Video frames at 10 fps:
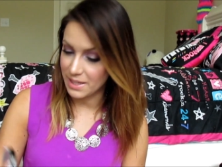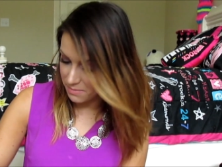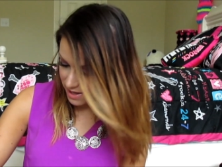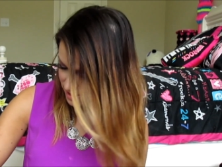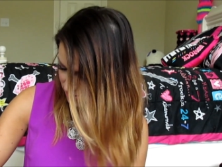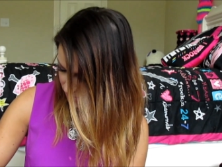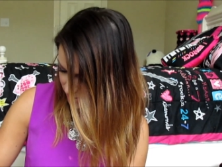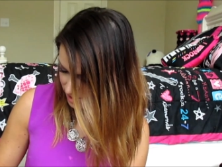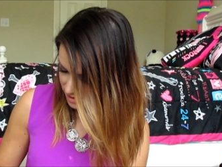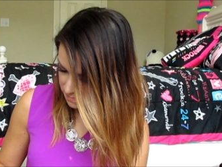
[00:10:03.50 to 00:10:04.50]
am liking
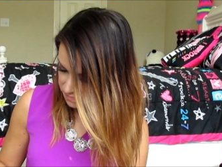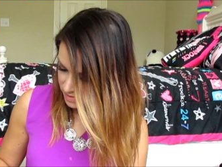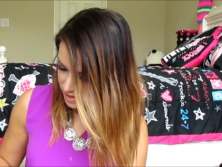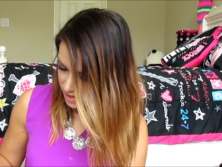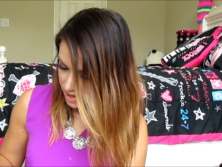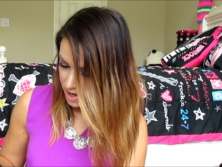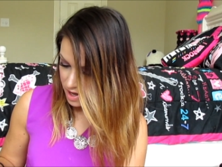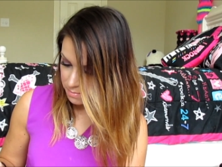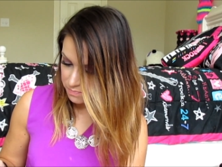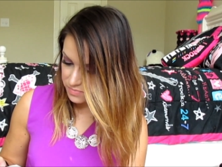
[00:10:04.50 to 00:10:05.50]
already.
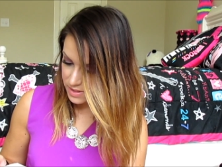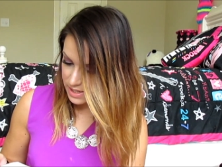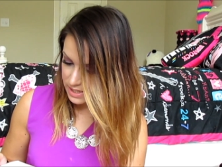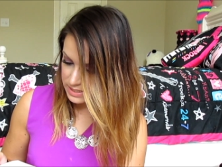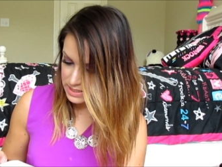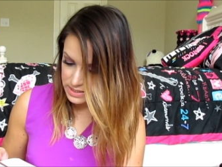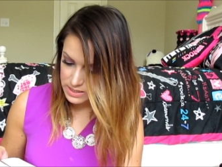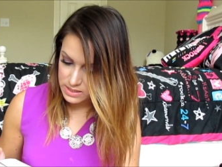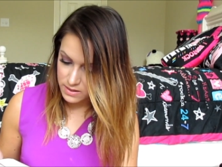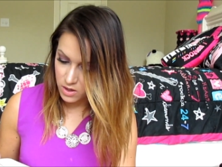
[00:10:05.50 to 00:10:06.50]
Um,
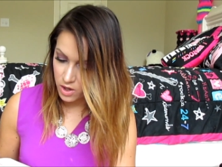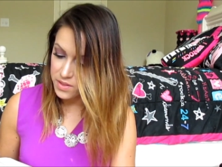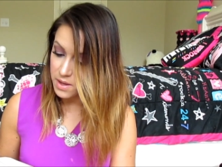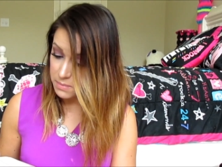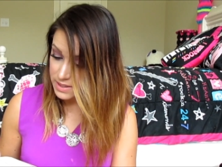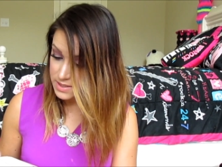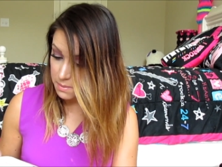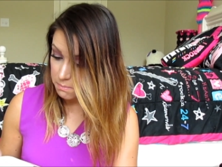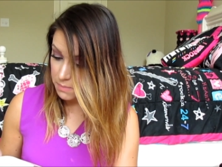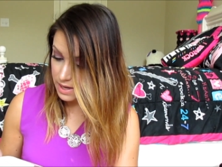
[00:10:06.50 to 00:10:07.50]
it's called the Amit
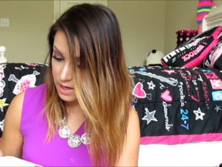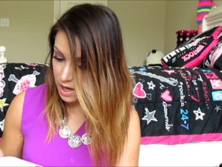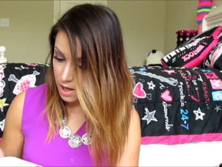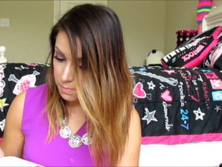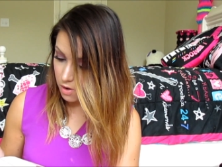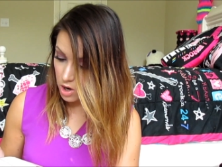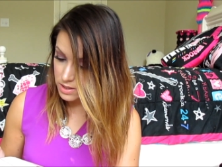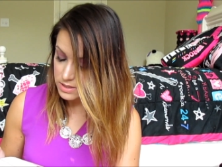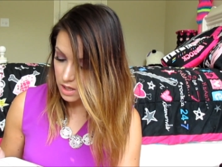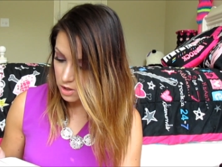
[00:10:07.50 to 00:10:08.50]
Makeup
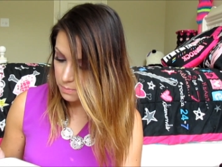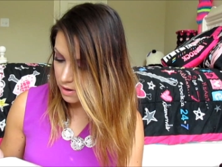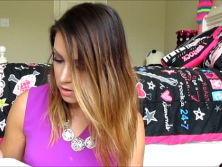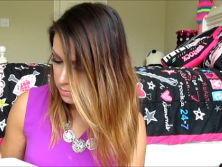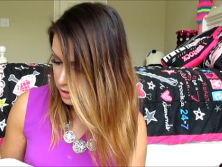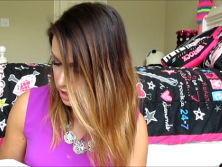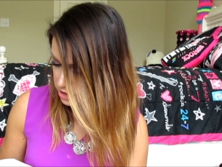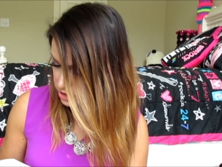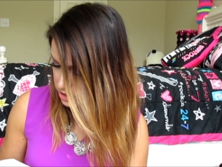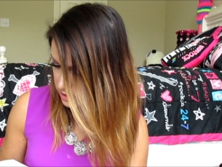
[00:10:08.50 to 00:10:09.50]
Artist Color Powder
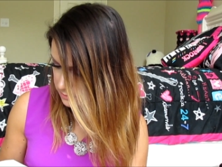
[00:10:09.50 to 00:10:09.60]
Brush